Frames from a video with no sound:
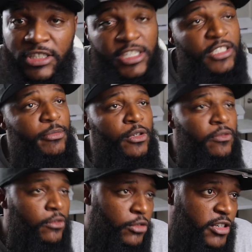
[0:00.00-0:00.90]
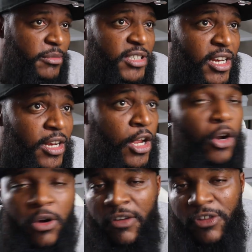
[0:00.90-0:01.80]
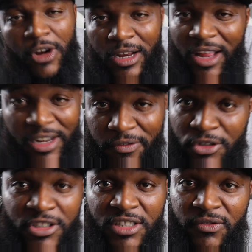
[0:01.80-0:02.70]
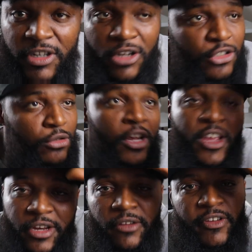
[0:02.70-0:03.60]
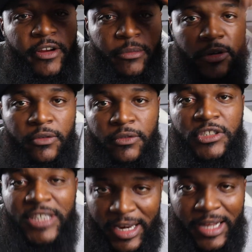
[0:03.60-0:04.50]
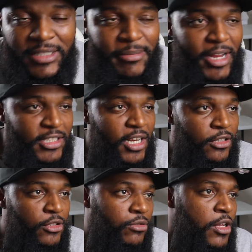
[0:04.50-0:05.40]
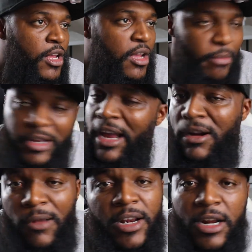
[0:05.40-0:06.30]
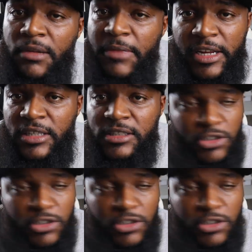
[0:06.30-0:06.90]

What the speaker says: She is beautiful, you know what I'm saying? Whoever you are, lady, if you see this video, too, you're very beautiful. Shout out to Madchild, too. But, yeah, run it up, man.